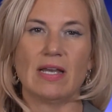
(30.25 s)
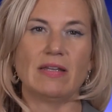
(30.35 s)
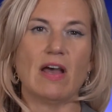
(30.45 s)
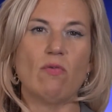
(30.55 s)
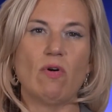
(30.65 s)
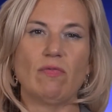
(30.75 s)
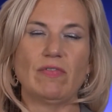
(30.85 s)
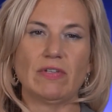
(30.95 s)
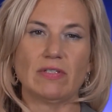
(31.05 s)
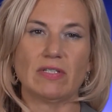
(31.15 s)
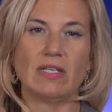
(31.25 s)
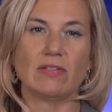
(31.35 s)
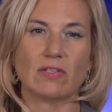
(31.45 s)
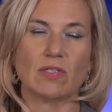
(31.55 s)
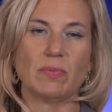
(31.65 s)
And now what we've
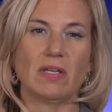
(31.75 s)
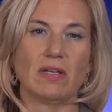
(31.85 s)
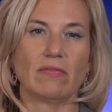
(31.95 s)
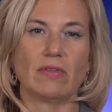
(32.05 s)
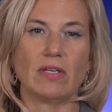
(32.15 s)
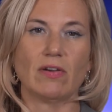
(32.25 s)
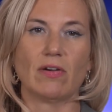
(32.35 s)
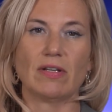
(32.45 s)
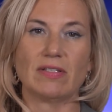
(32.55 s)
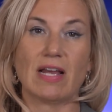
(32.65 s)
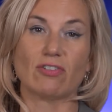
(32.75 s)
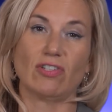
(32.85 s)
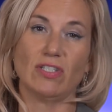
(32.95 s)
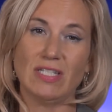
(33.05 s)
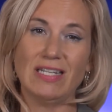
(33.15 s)
seen since the beginning of the year is
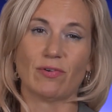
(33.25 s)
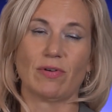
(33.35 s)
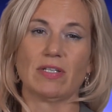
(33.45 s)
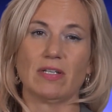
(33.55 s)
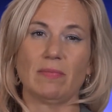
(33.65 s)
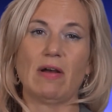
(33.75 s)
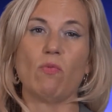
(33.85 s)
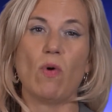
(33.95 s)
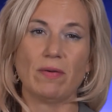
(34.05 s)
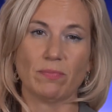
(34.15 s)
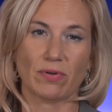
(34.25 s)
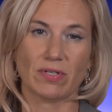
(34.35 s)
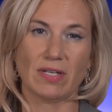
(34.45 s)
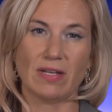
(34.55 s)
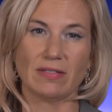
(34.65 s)
actually decreasing about
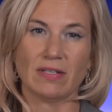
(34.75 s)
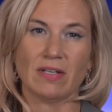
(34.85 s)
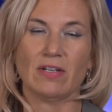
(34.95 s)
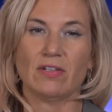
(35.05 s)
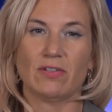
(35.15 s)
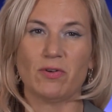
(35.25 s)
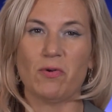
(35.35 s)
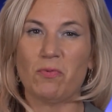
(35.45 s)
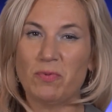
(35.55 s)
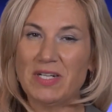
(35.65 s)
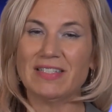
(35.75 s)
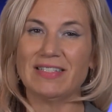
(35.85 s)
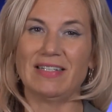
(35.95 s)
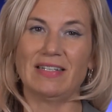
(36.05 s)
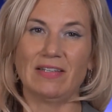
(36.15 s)
1%. So
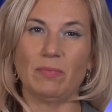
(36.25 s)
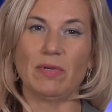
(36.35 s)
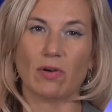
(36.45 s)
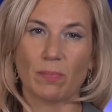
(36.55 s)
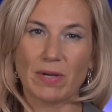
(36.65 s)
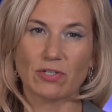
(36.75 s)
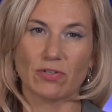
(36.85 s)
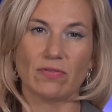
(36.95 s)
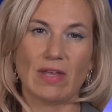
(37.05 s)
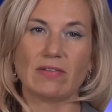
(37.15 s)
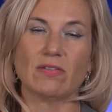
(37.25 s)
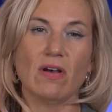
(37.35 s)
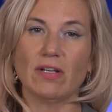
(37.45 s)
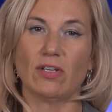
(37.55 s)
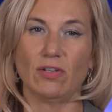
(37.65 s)
really, in the bigger picture, that's
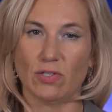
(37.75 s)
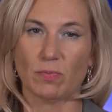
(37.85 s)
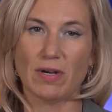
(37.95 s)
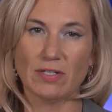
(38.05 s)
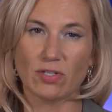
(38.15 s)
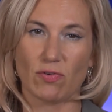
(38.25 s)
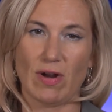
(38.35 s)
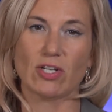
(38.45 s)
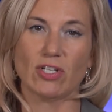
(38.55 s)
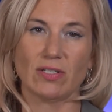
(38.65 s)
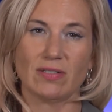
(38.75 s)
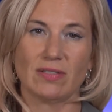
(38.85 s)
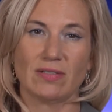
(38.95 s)
not a huge price correction.